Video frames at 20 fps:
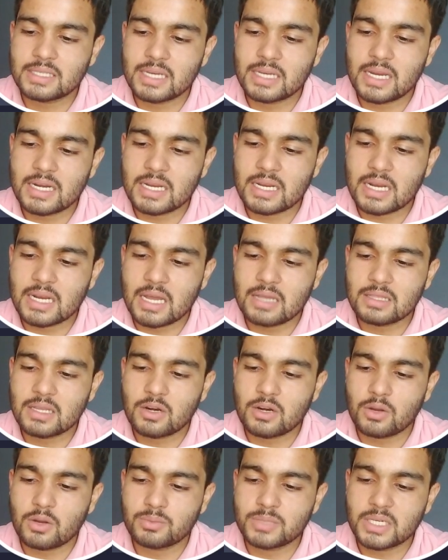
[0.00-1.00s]
create
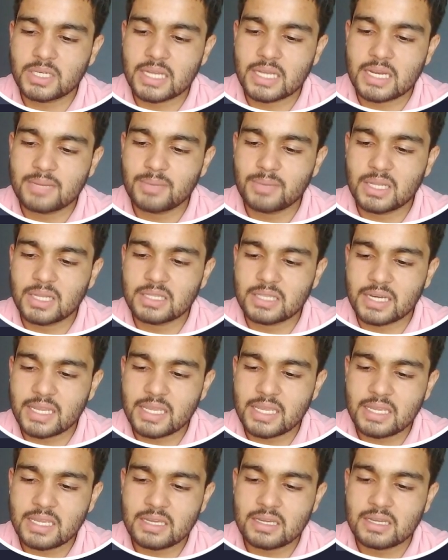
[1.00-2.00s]
another object
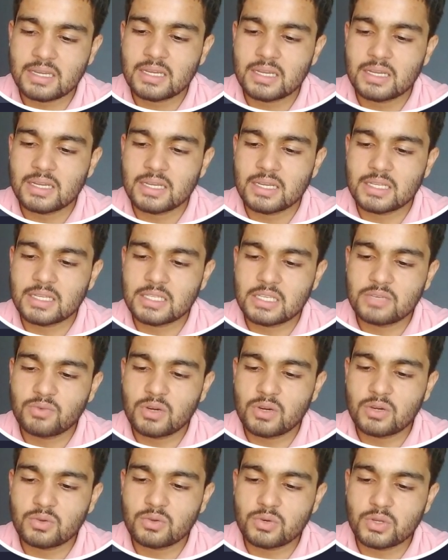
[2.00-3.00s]
animal3 is
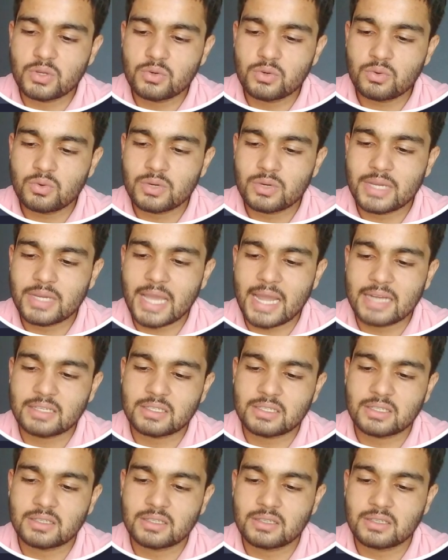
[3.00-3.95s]
equal to new cat.